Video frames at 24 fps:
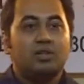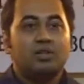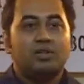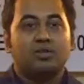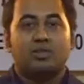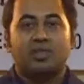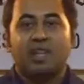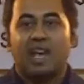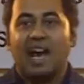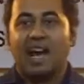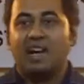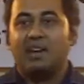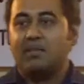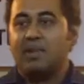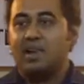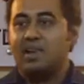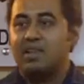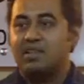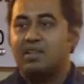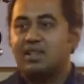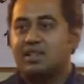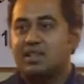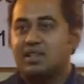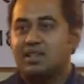So the
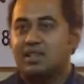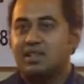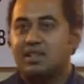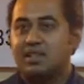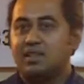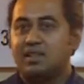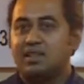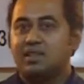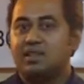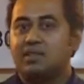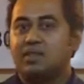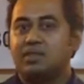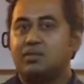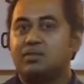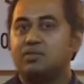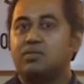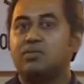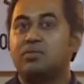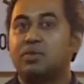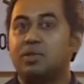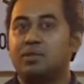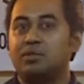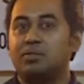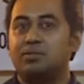advice
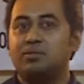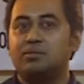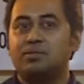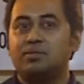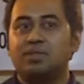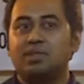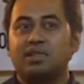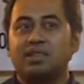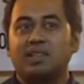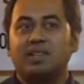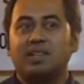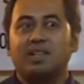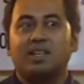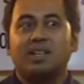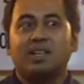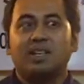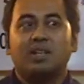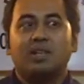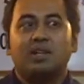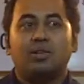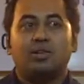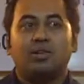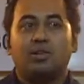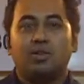to you,
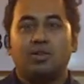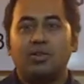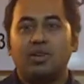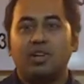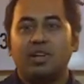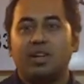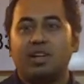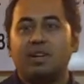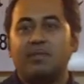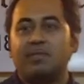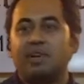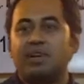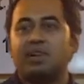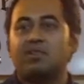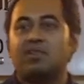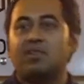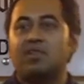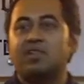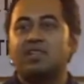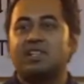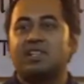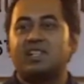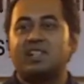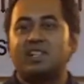don't ever
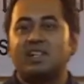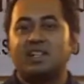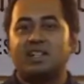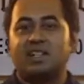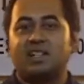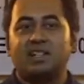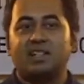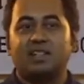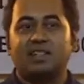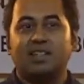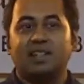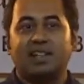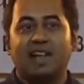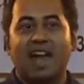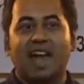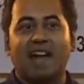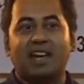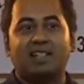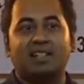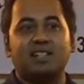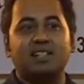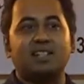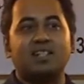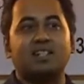consider that
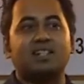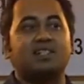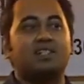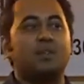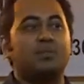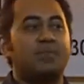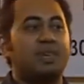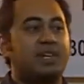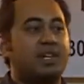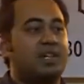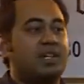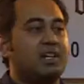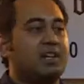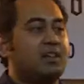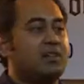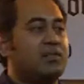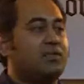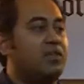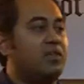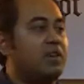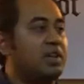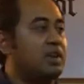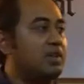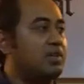accent is the barrier
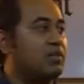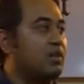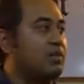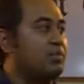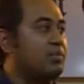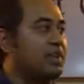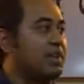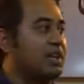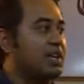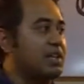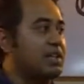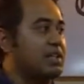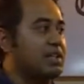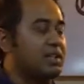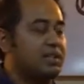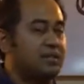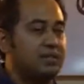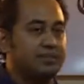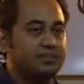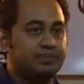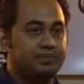for your communication.